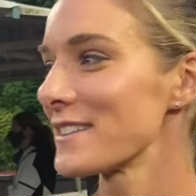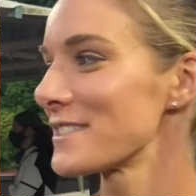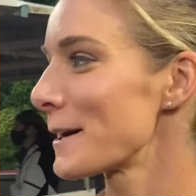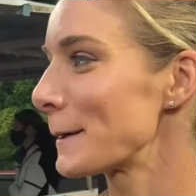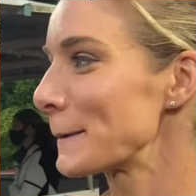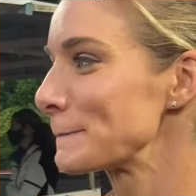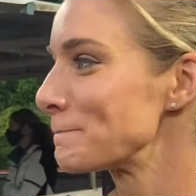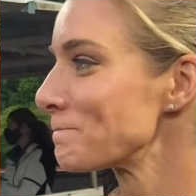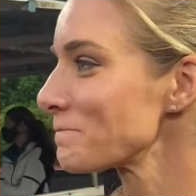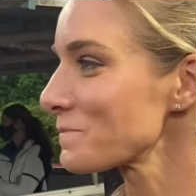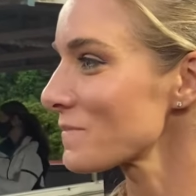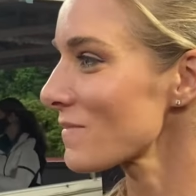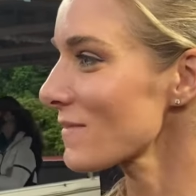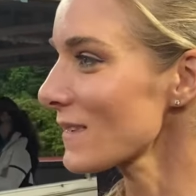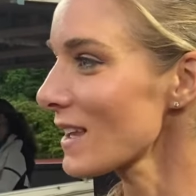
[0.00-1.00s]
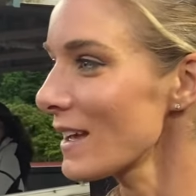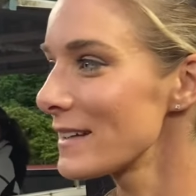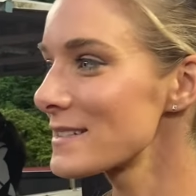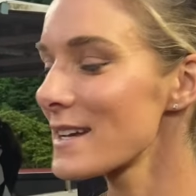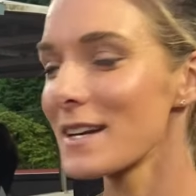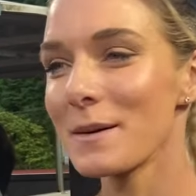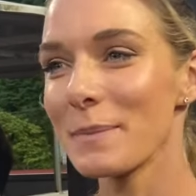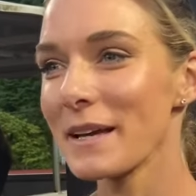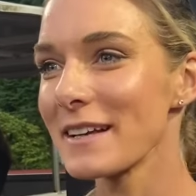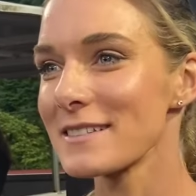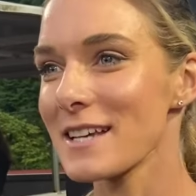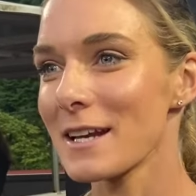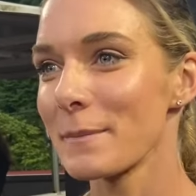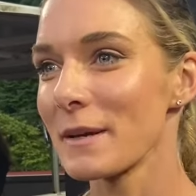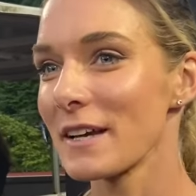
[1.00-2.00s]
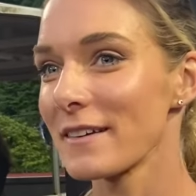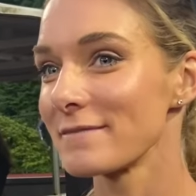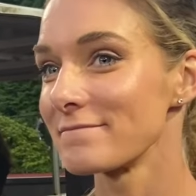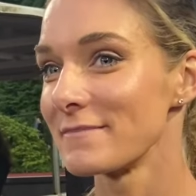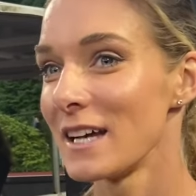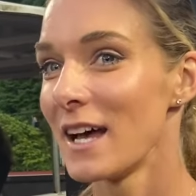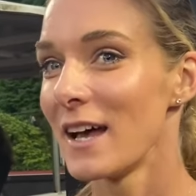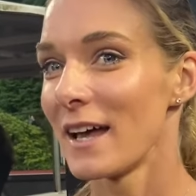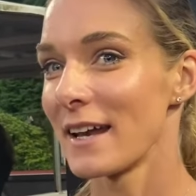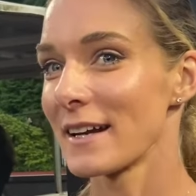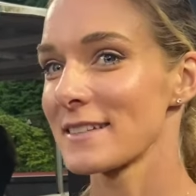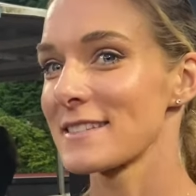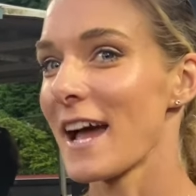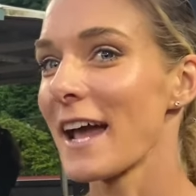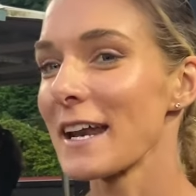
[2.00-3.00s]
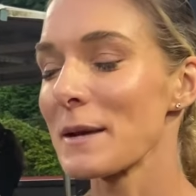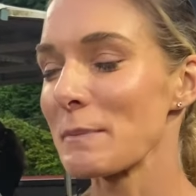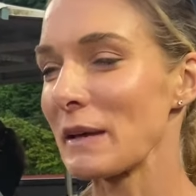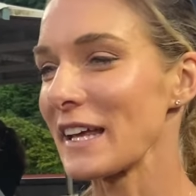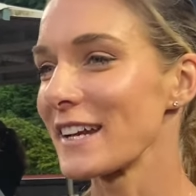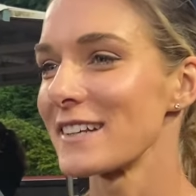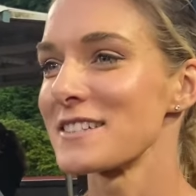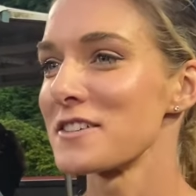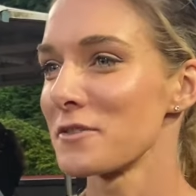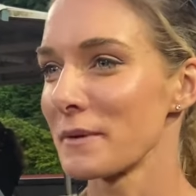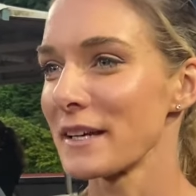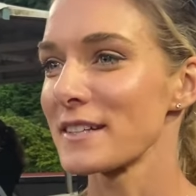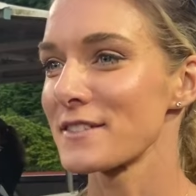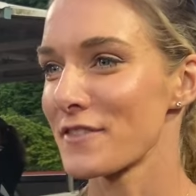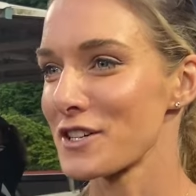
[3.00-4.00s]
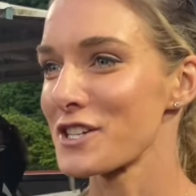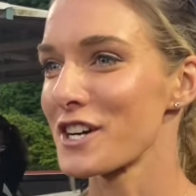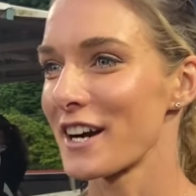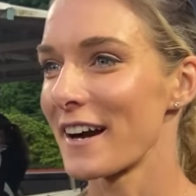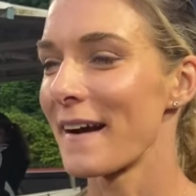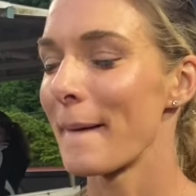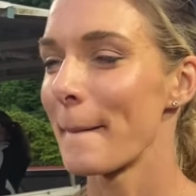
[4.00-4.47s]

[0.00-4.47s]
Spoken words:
So it's gonna be an exciting meet in 2 weeks for sure.